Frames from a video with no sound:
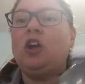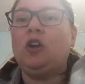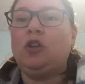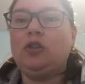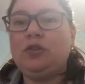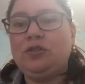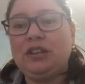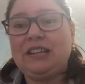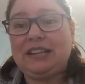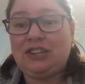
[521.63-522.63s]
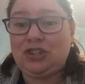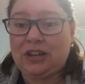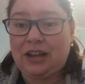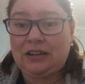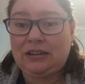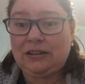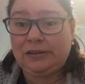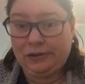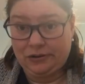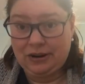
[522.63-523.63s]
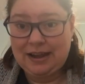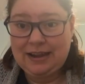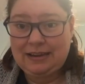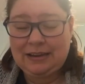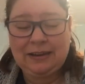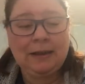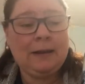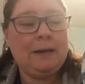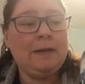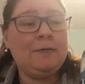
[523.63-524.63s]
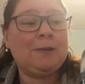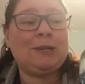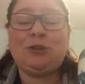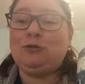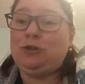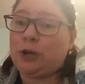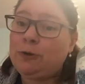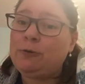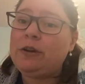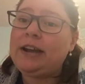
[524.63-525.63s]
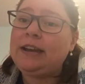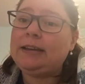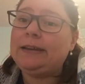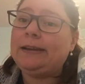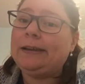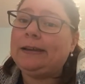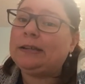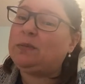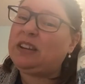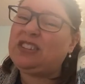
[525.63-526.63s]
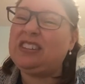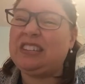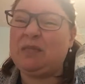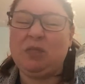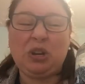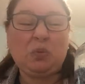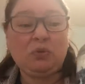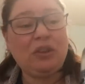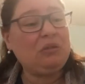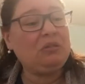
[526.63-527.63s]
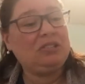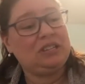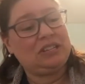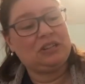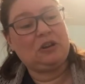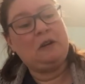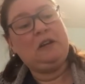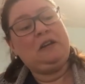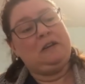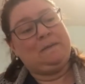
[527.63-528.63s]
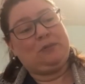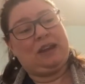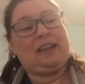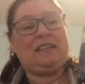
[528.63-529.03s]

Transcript: glue the lid shut, all right? Because you don't want, especially some little brother or sister, breaking